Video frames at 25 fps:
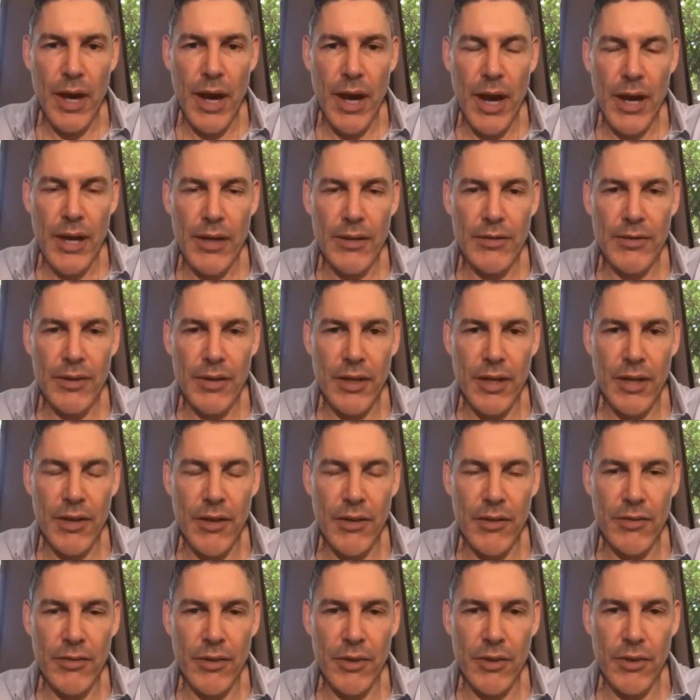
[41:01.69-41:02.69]
my eyes and
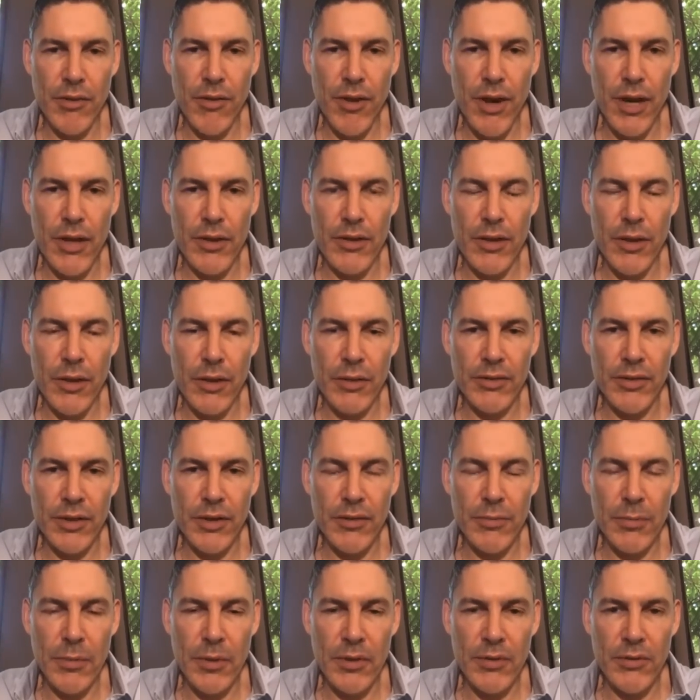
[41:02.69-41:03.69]
ears on the ground there because
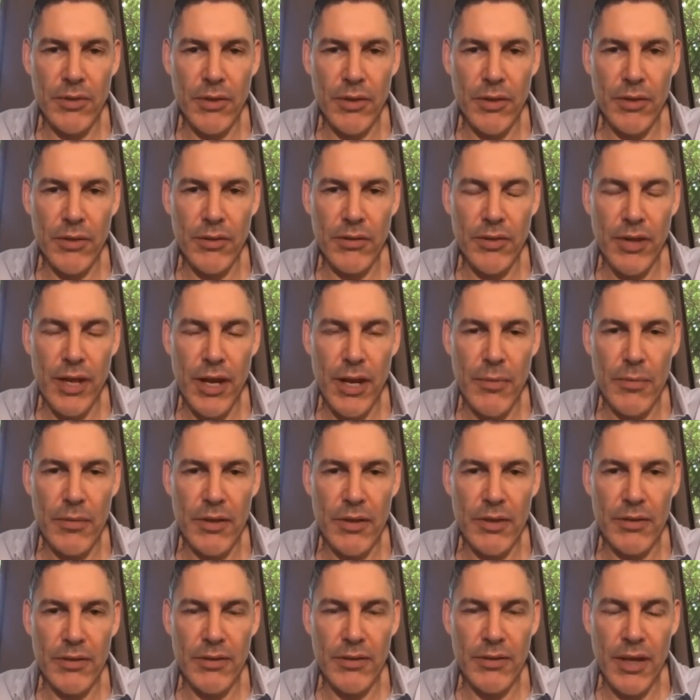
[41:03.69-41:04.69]
I spend so little time
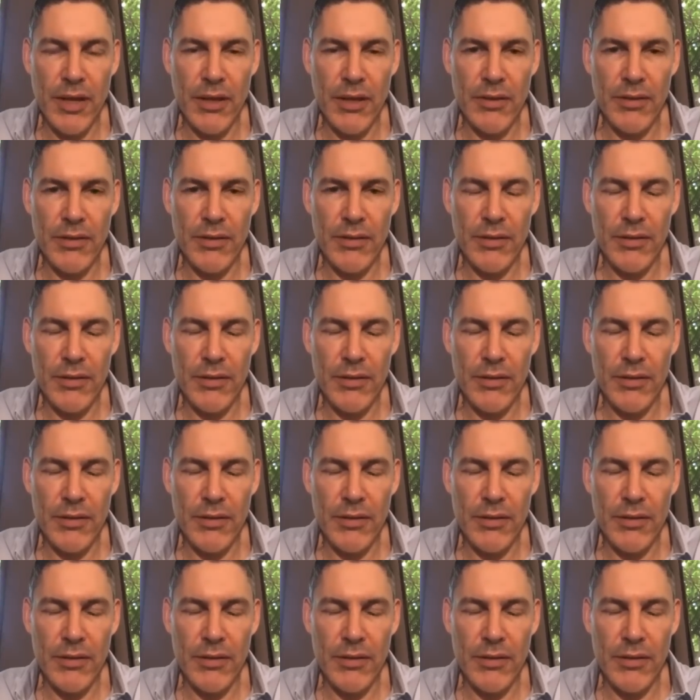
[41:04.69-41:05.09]
in the states.